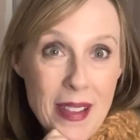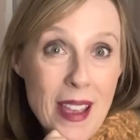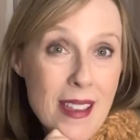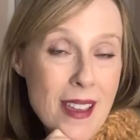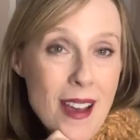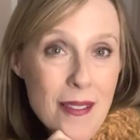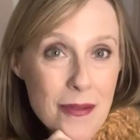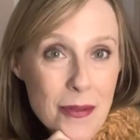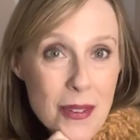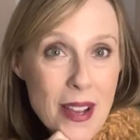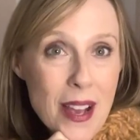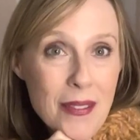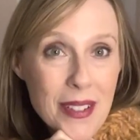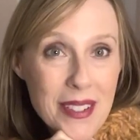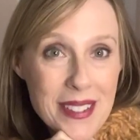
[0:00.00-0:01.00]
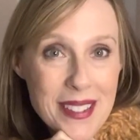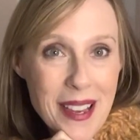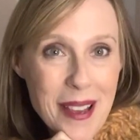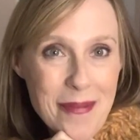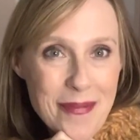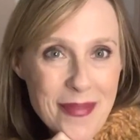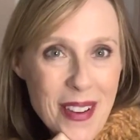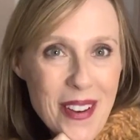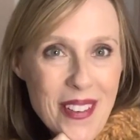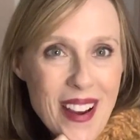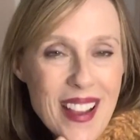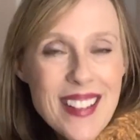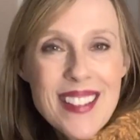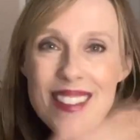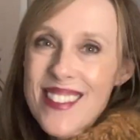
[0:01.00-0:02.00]
yeah, we'll have a good time. All
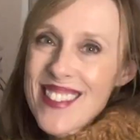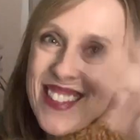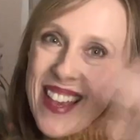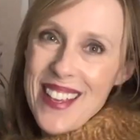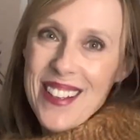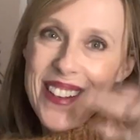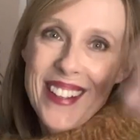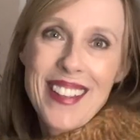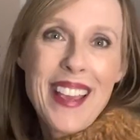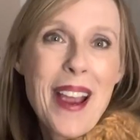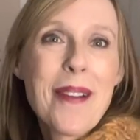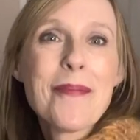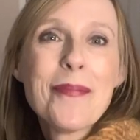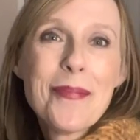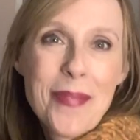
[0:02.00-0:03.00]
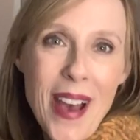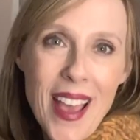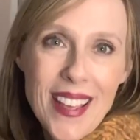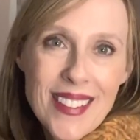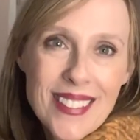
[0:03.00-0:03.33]
right, take good care. Bye.